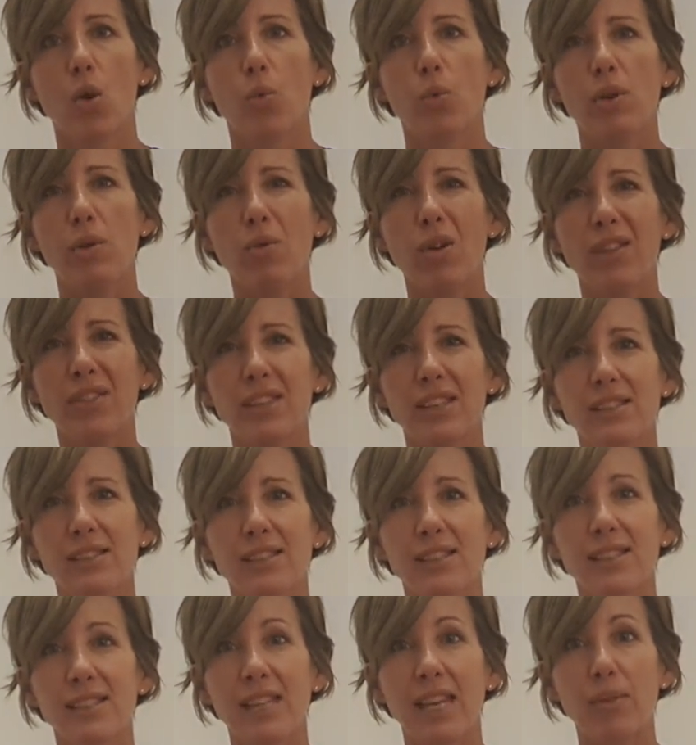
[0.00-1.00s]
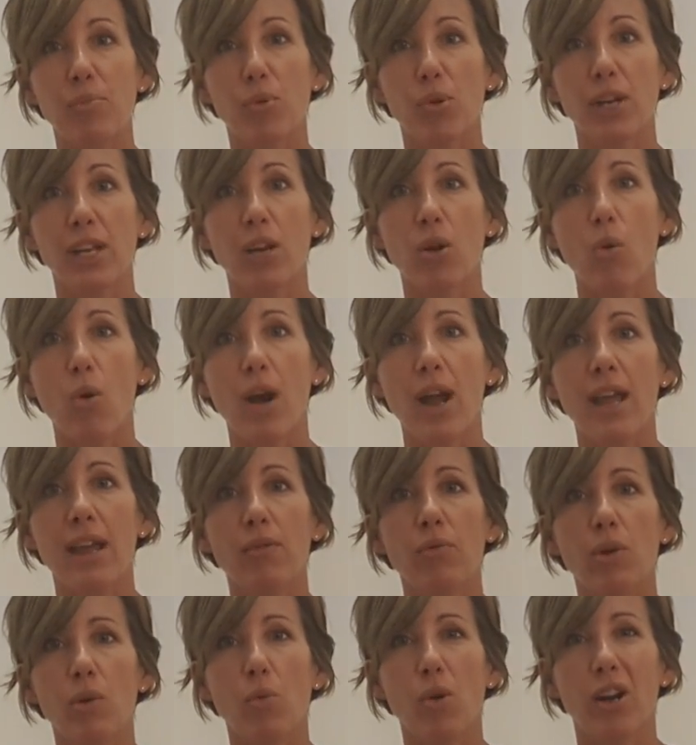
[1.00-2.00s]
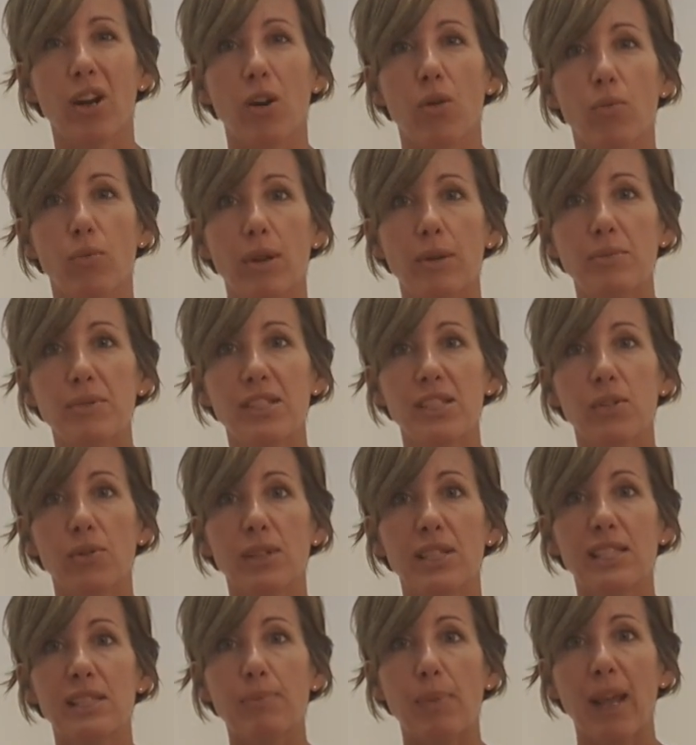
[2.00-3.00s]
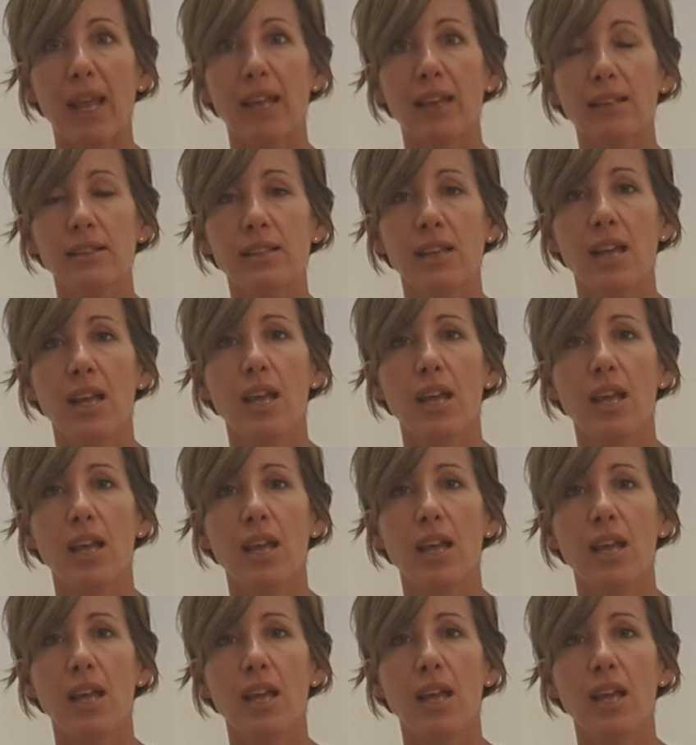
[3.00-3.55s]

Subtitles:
We want this to stay pretty quiet. We want our ribs to expand.